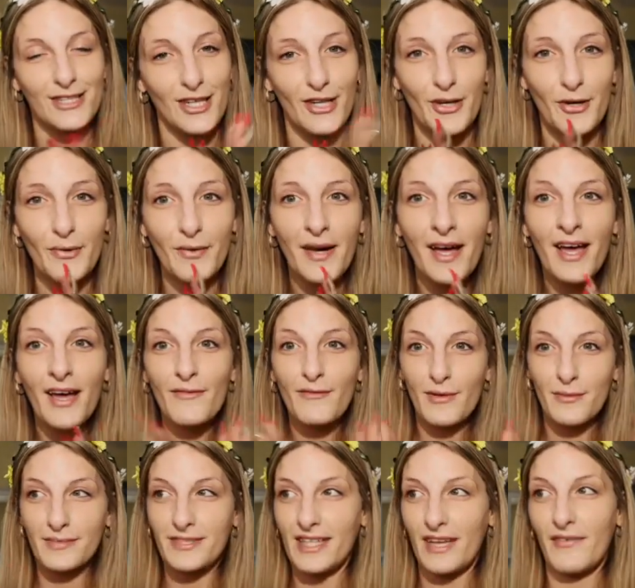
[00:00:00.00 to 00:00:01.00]
too
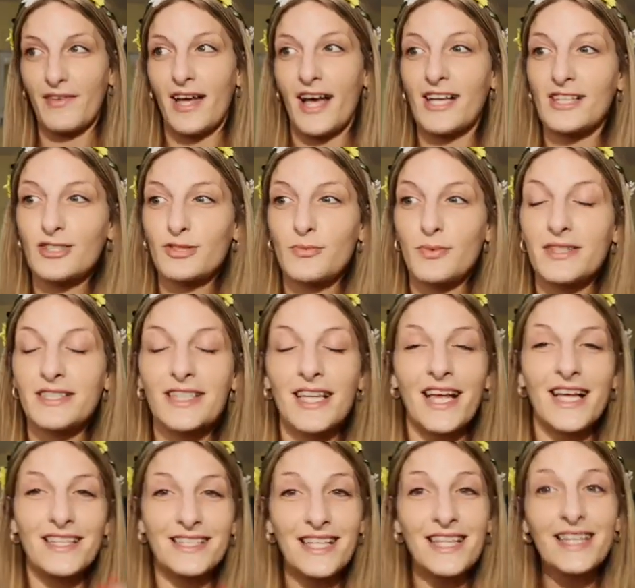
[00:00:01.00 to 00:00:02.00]
from CVS, which
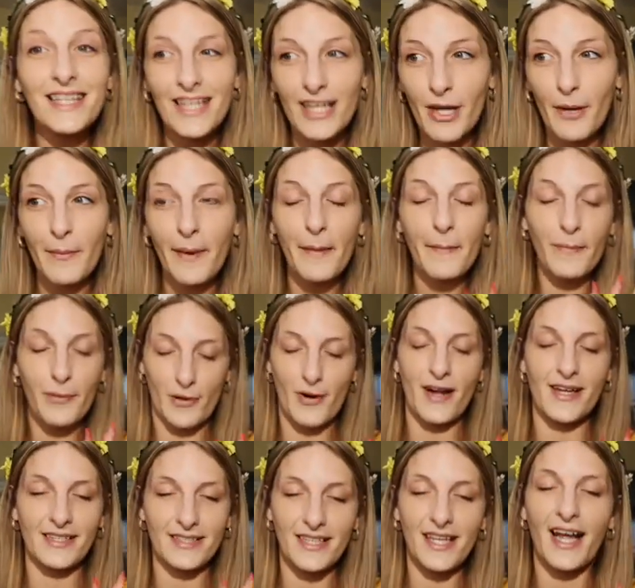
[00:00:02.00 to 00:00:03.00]
is a little bit
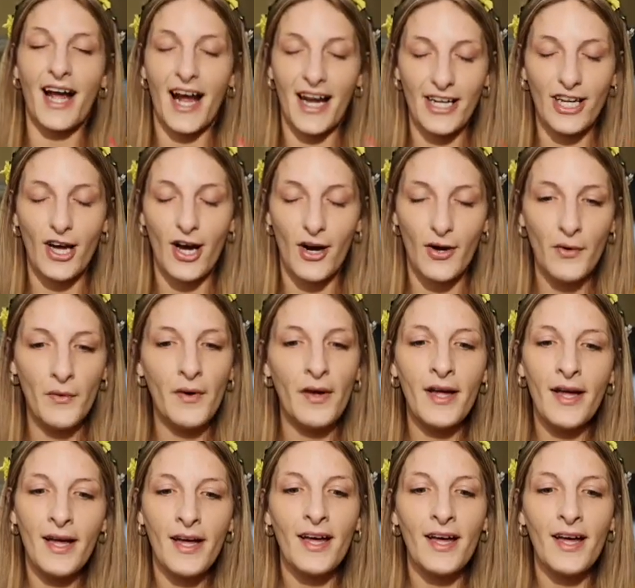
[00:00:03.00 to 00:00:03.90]
pricey, I know.